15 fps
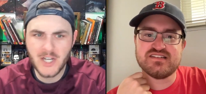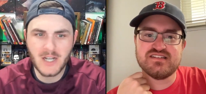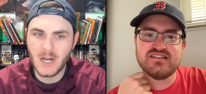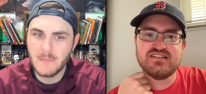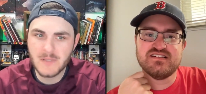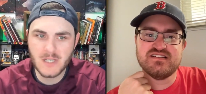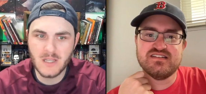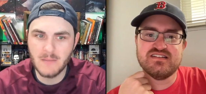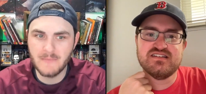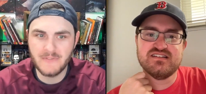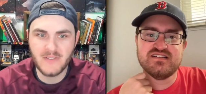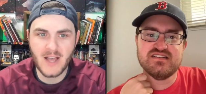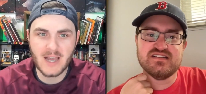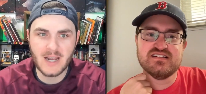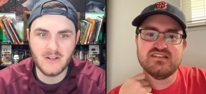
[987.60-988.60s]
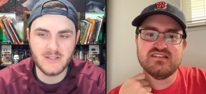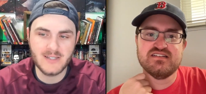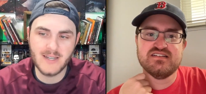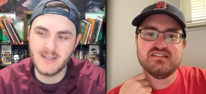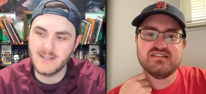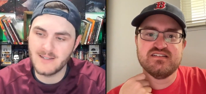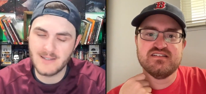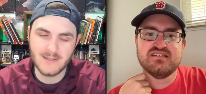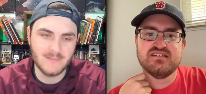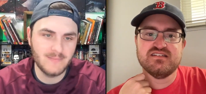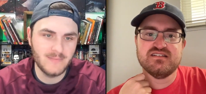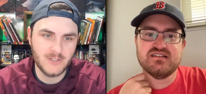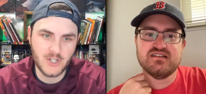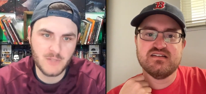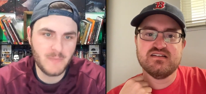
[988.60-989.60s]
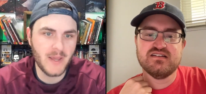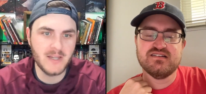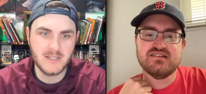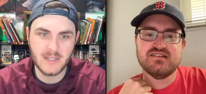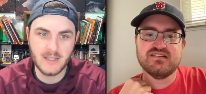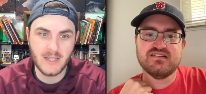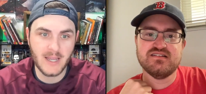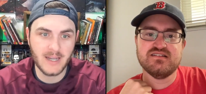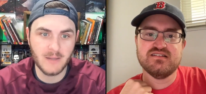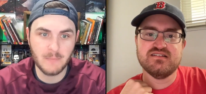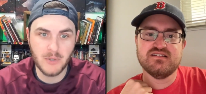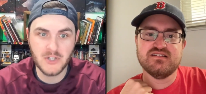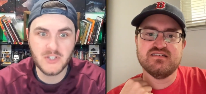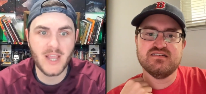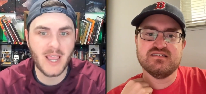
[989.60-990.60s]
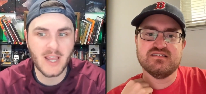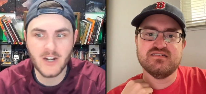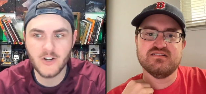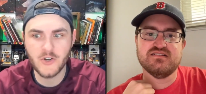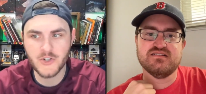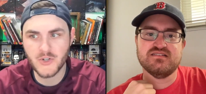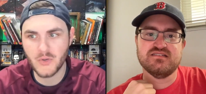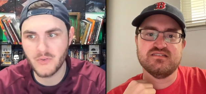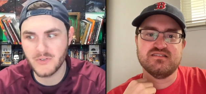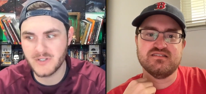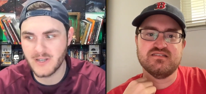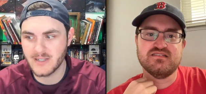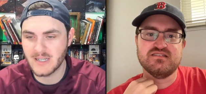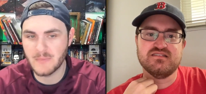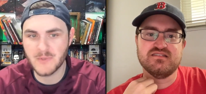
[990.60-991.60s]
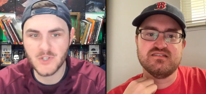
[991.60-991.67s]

Speaker 1: comes to them flat out and says, just basically like puts a hand on your shoulder and says, "I'm